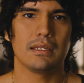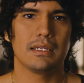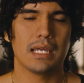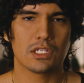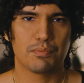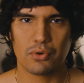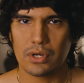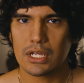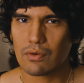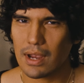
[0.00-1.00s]
gets
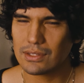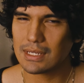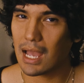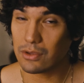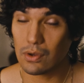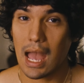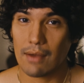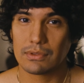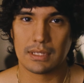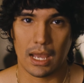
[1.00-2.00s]
pretty crazy how you have
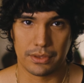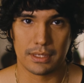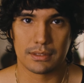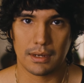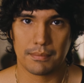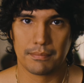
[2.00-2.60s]
to dial things in,